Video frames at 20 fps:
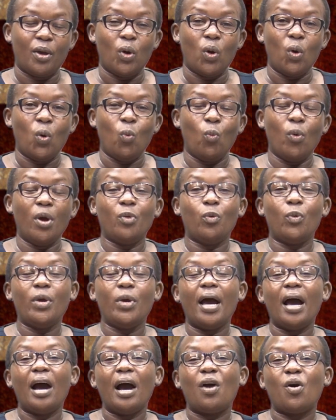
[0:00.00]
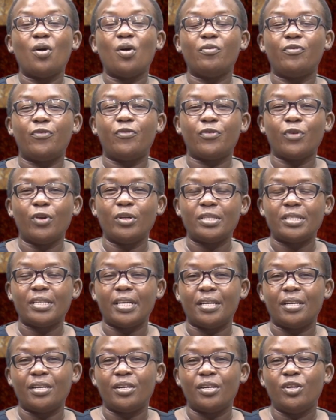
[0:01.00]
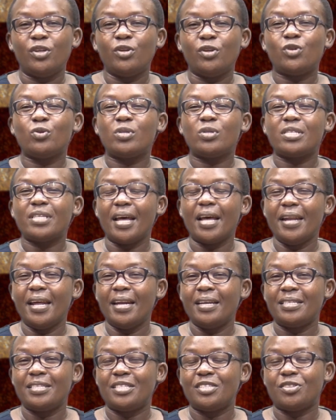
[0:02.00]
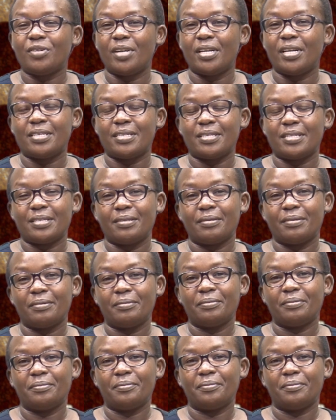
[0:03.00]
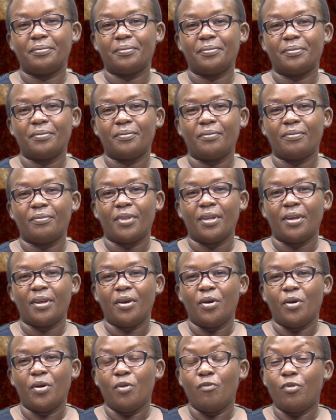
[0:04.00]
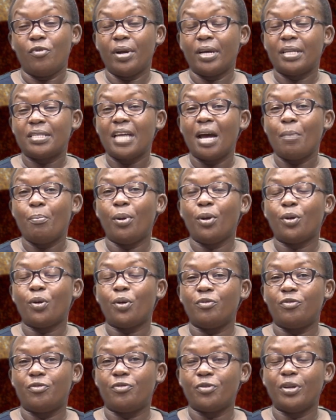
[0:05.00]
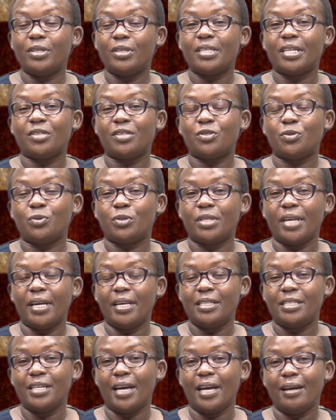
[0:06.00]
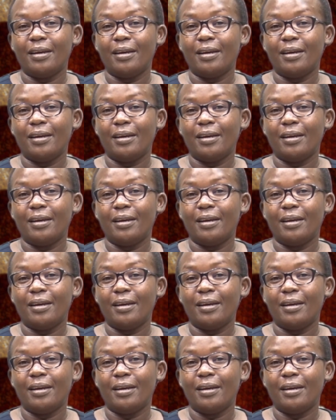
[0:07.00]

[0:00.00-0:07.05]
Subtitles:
When we are confronted to sudden stress, for example, confronted to danger